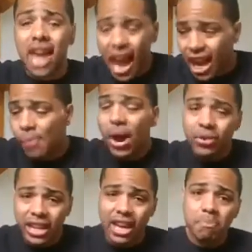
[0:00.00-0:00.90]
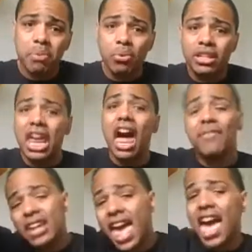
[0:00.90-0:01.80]
come out yet, but we have
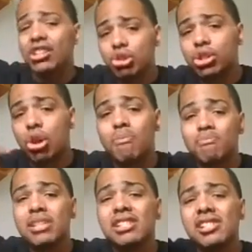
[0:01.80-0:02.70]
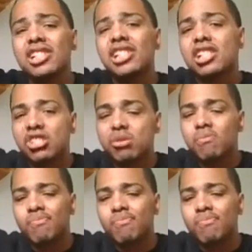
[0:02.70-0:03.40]
an actor who's going to be the